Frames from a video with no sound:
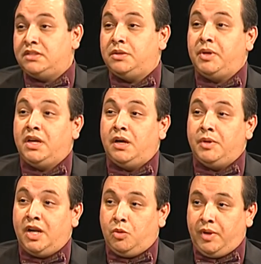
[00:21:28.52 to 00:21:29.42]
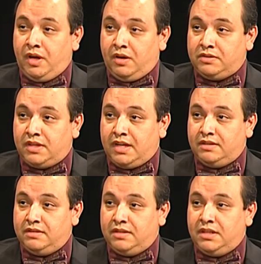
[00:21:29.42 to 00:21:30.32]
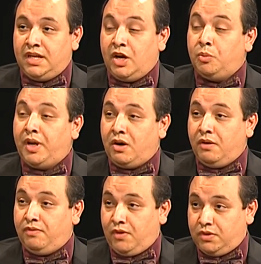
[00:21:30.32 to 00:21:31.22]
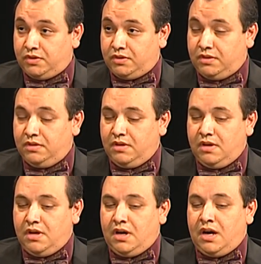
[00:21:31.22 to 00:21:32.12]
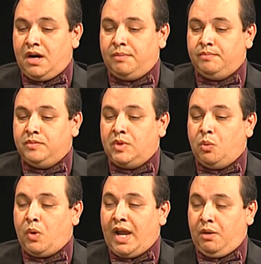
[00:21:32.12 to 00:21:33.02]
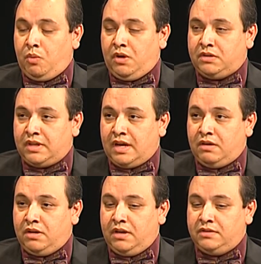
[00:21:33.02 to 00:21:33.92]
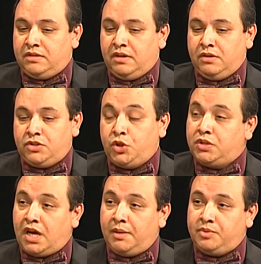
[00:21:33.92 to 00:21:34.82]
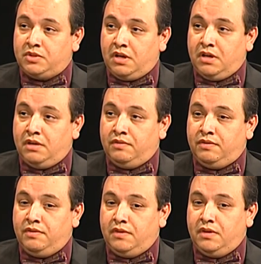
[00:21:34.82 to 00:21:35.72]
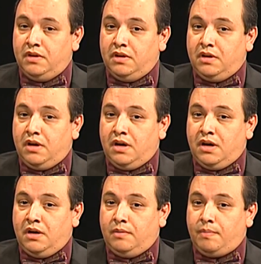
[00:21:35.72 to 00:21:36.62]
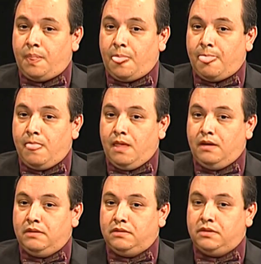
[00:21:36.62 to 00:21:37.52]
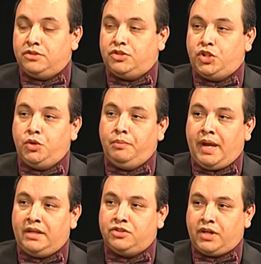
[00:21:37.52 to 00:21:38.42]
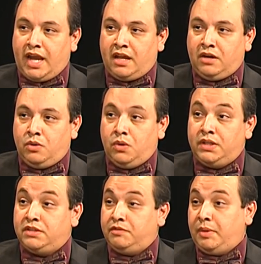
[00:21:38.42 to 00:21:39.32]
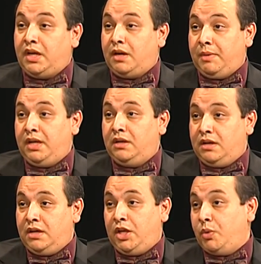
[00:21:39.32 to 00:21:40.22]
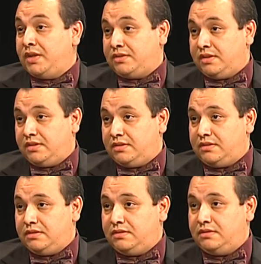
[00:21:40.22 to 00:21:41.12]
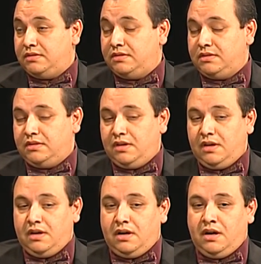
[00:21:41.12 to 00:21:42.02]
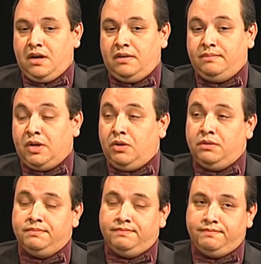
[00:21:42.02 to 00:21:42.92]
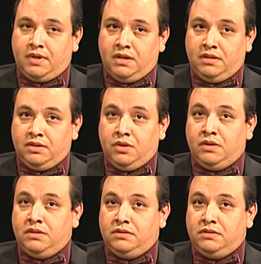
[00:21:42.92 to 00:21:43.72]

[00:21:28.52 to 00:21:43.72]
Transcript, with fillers: is to become an LPR stat, an LPR first. Okay. Uh, the way it works out is there are two types of uh, there's two major categories of becoming a U.S. citizen. Mm -hmm. uh, there, are, there are